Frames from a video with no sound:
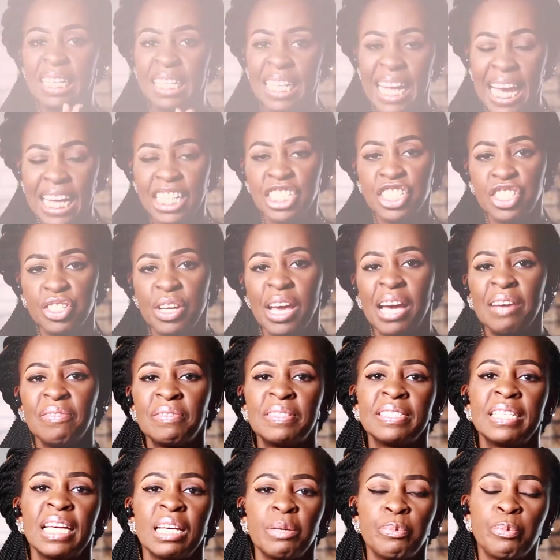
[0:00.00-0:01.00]
Next, you have
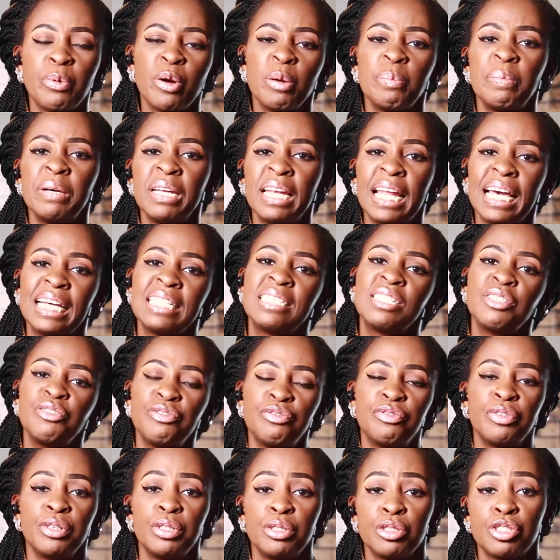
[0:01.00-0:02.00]
to get proper lighting
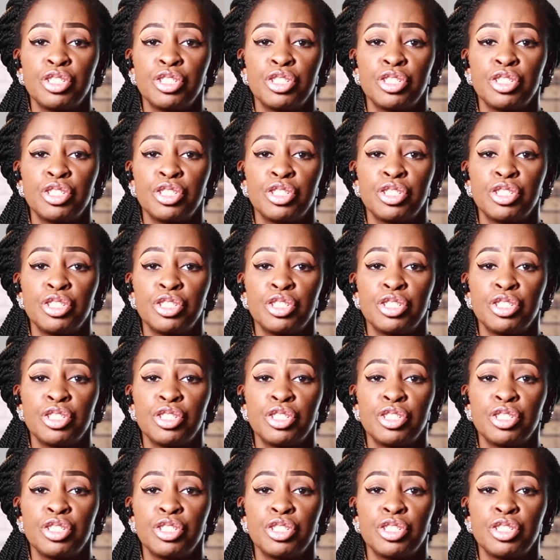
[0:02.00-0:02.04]
for your